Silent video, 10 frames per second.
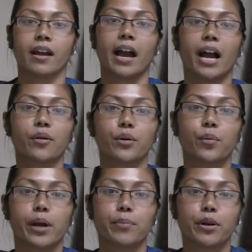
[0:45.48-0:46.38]
Our
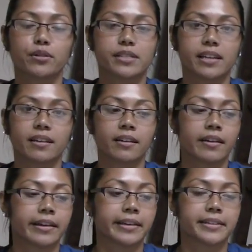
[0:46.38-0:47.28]
whey
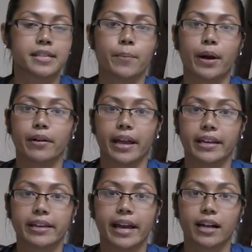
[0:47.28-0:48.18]
protein is about
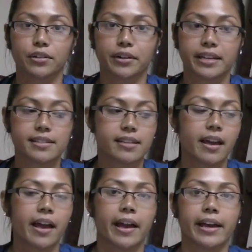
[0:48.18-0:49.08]
80 calories.
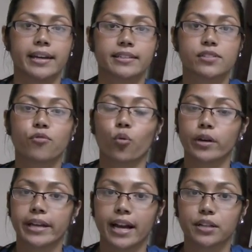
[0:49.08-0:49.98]
It's
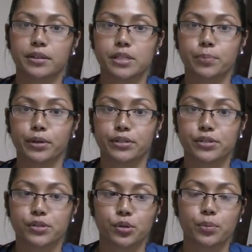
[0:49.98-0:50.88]
40 calories per
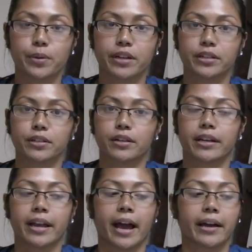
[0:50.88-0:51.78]
scoop, and you're looking
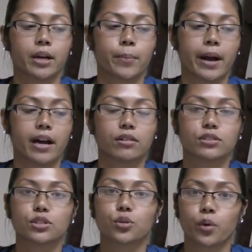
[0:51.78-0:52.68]
at about
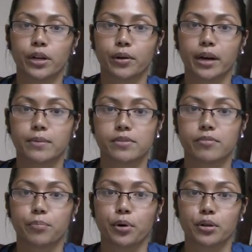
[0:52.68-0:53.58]
20 grams of
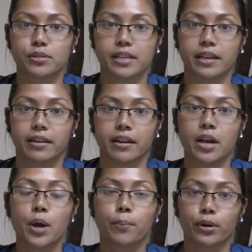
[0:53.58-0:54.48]
protein
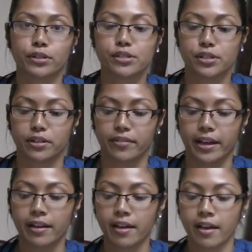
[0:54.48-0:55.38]
per
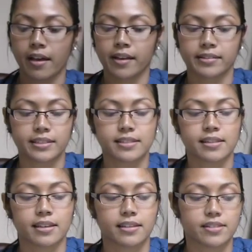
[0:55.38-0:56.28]
serving. This
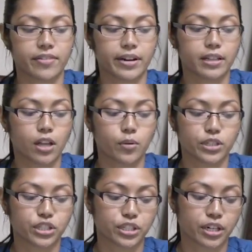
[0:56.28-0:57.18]
is very low in
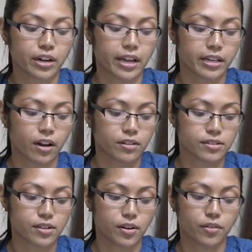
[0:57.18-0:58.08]
sugar and
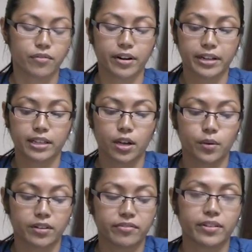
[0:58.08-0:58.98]
also very low
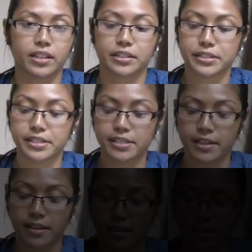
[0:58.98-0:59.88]
in fillers.
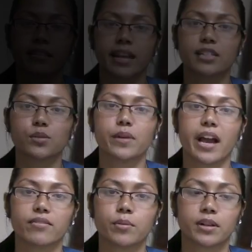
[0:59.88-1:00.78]
Next, we
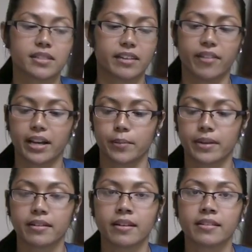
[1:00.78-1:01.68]
have a
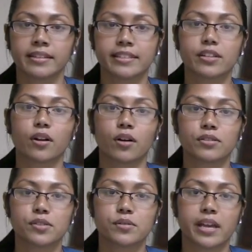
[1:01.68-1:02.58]
multivitamin. These are
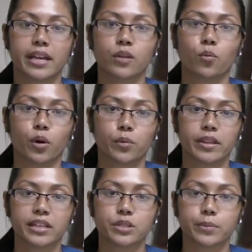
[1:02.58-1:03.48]
also taken one with
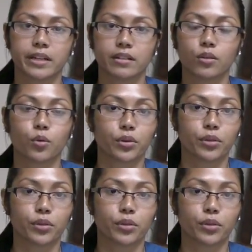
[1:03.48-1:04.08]
each meal or